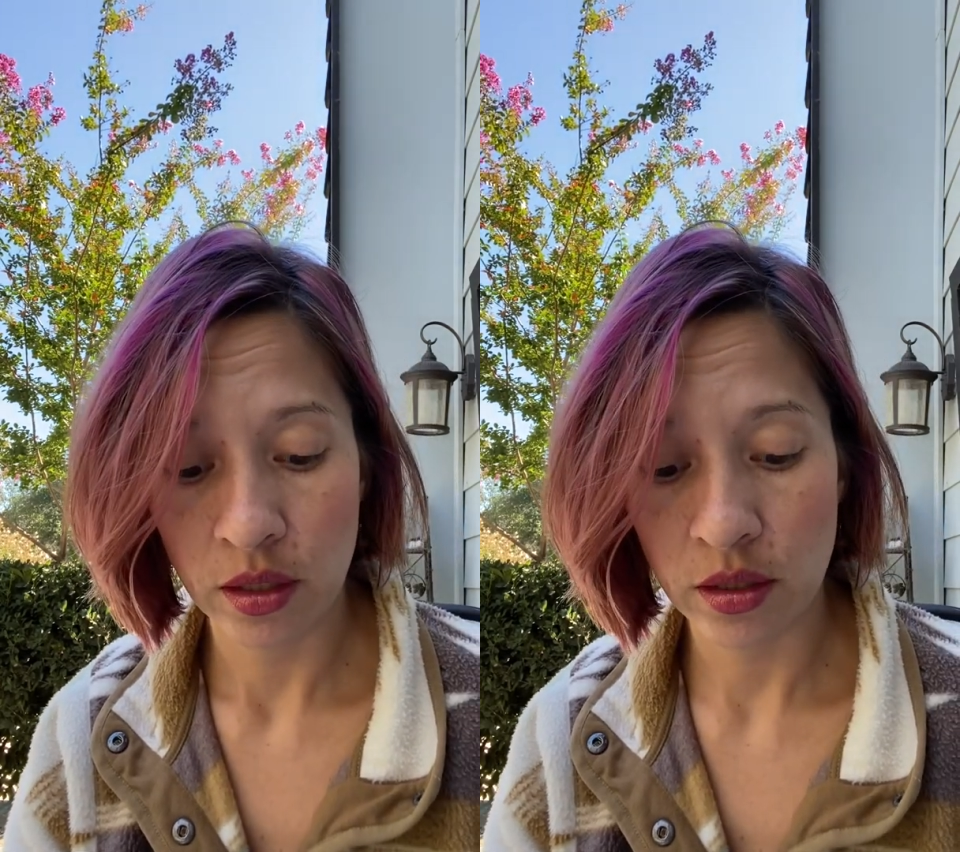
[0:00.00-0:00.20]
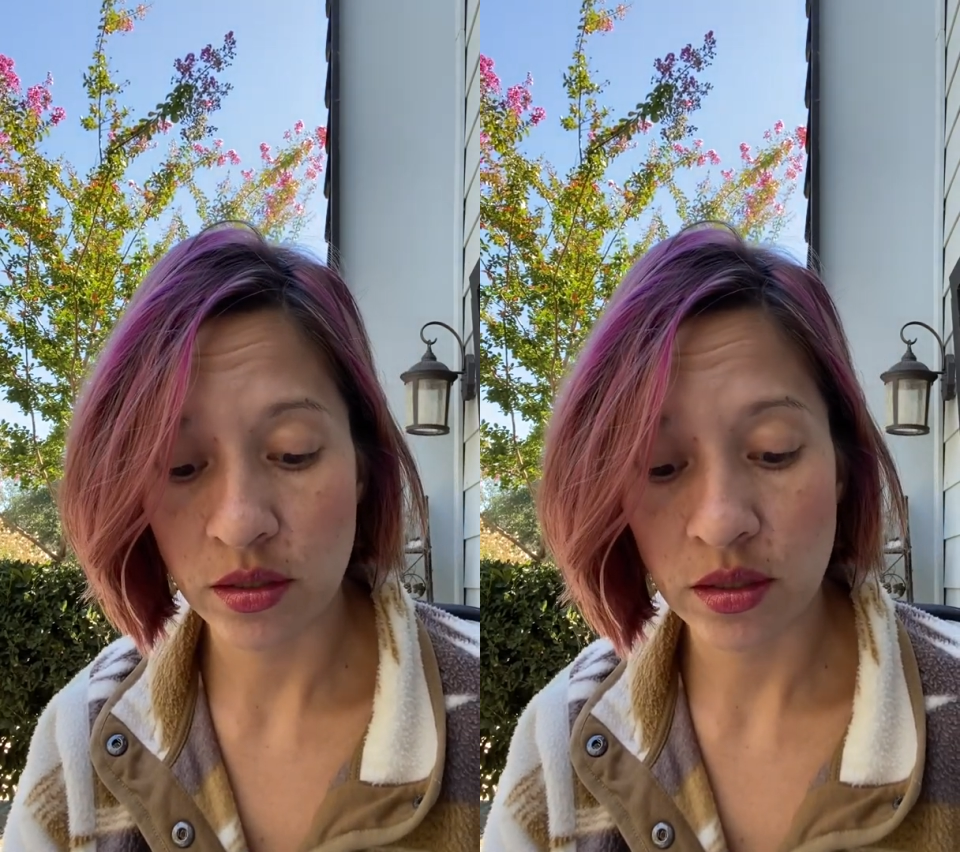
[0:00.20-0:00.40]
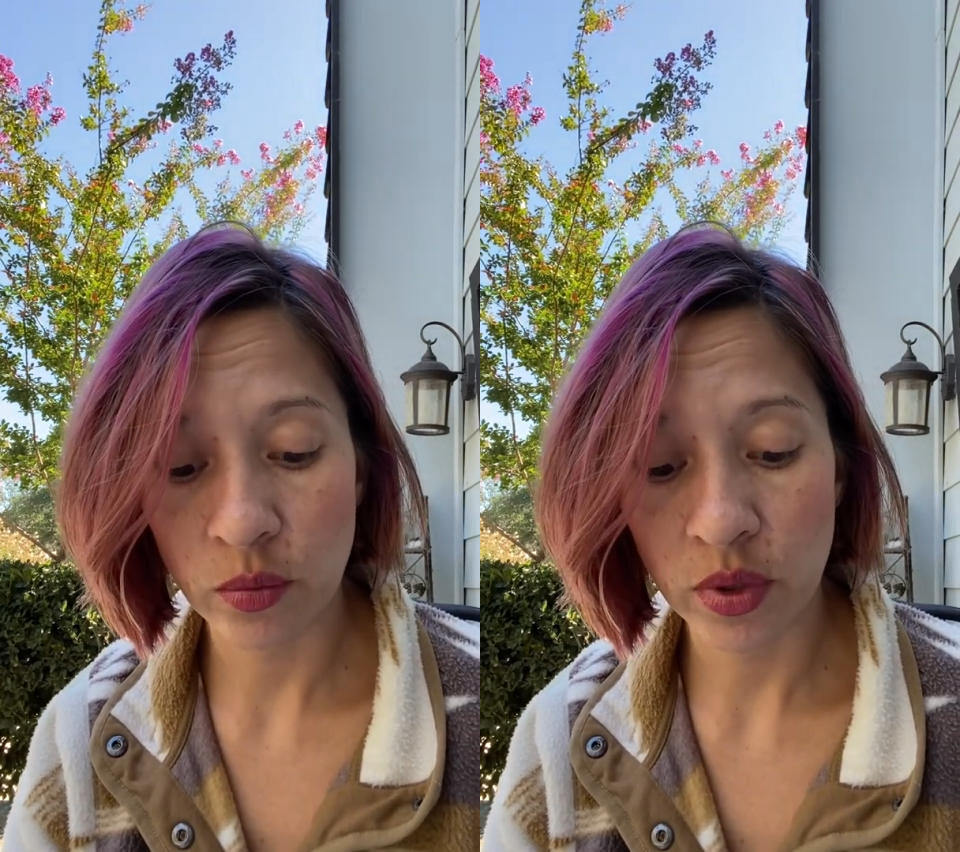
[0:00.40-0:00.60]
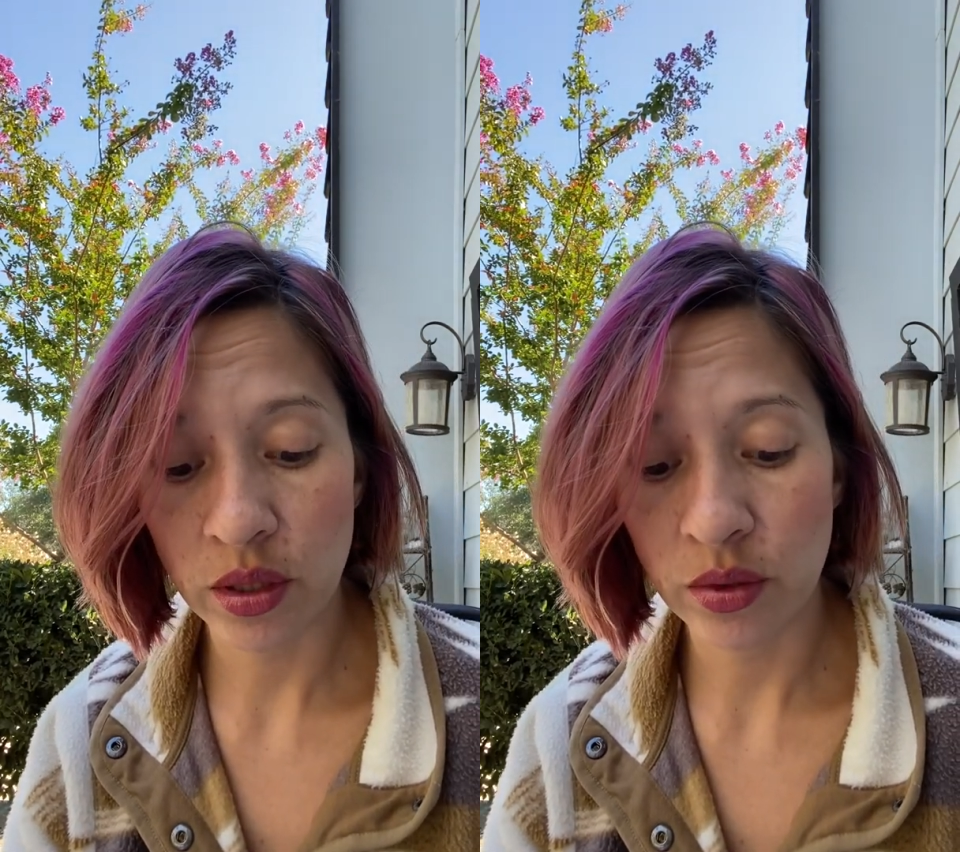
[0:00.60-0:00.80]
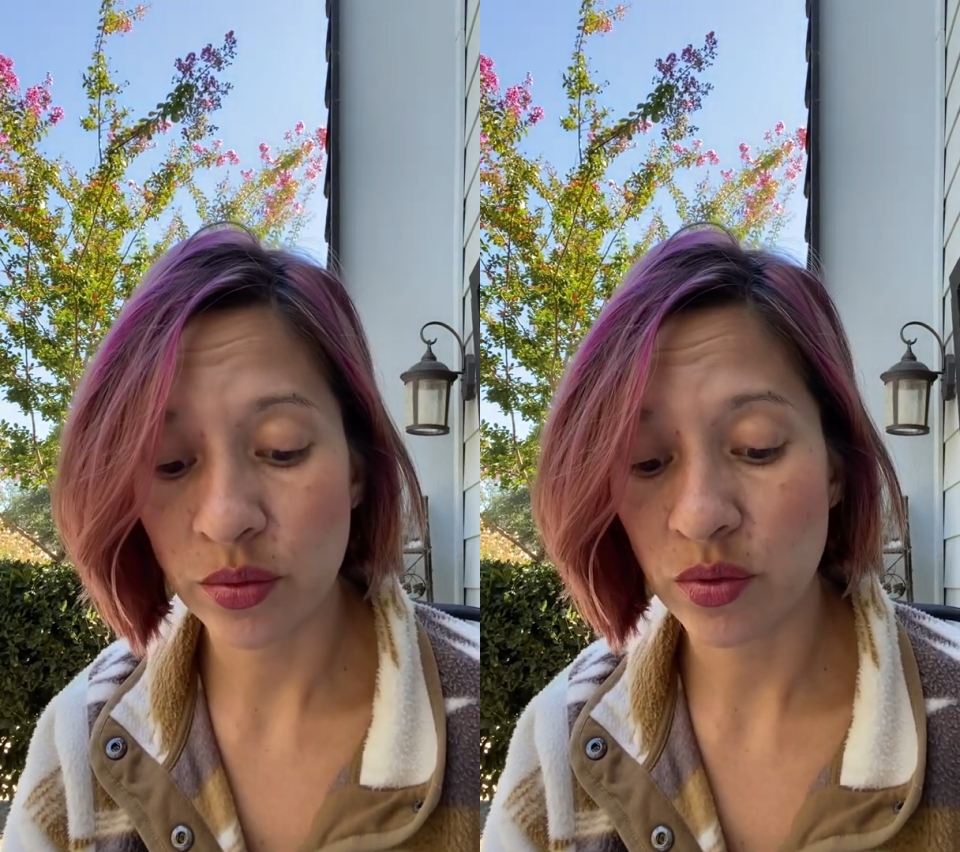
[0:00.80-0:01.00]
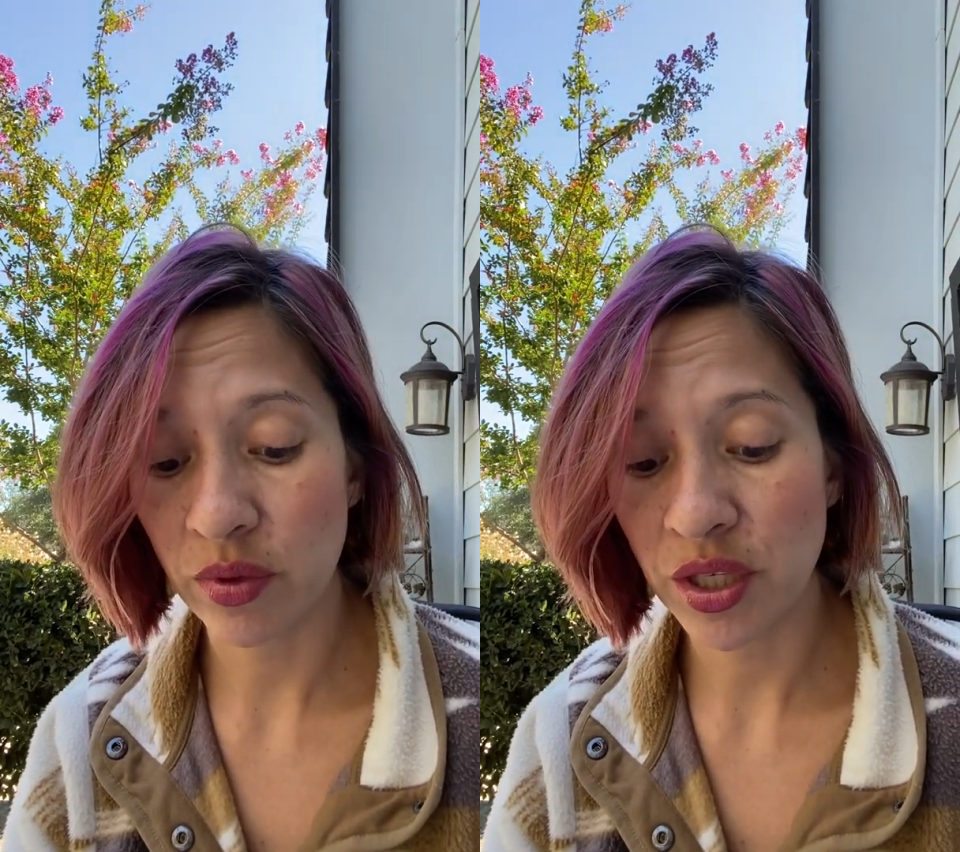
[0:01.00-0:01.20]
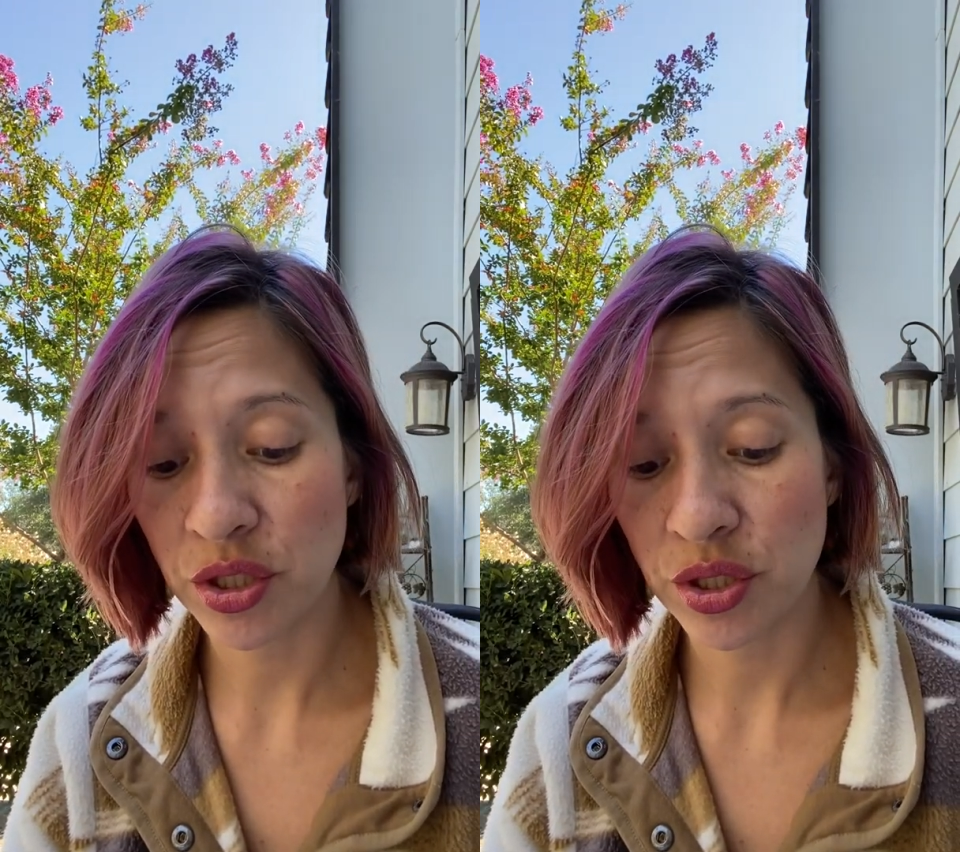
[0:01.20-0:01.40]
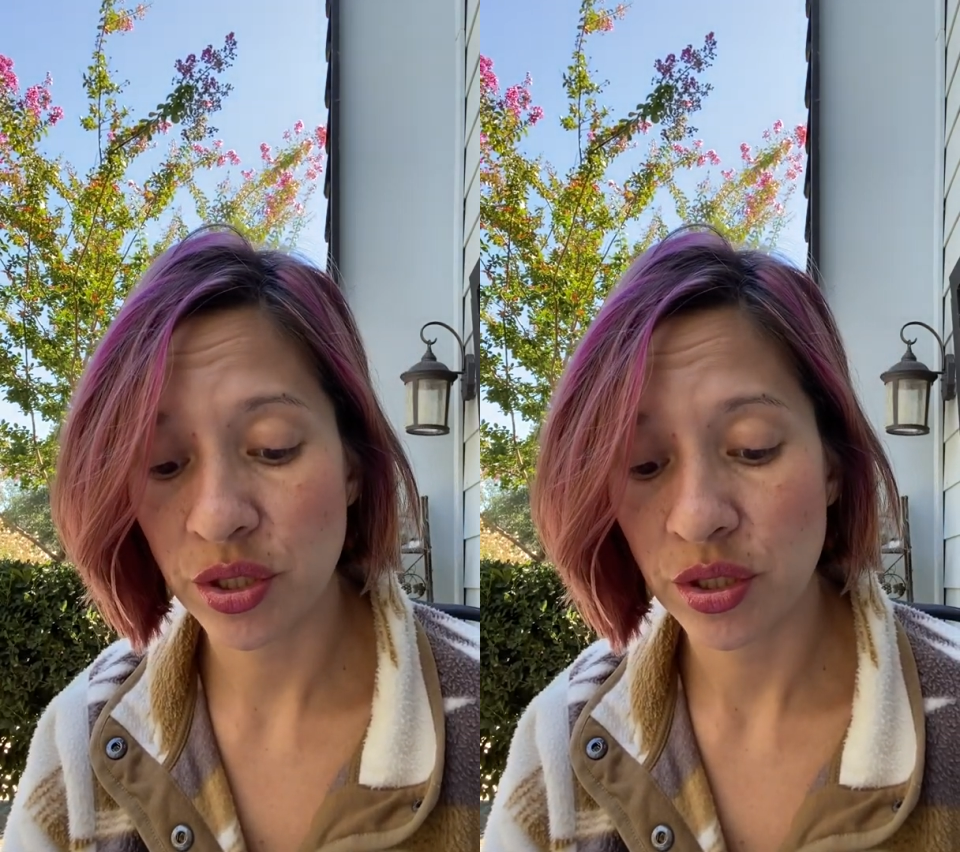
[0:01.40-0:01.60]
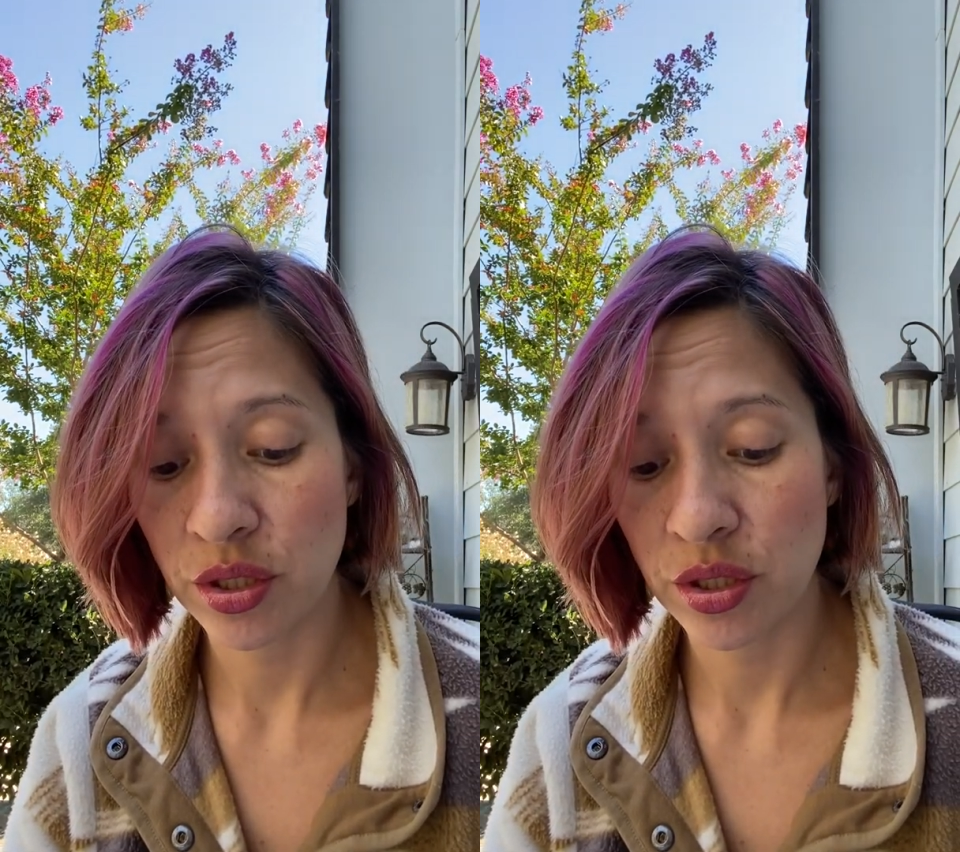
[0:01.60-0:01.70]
than someone who's rich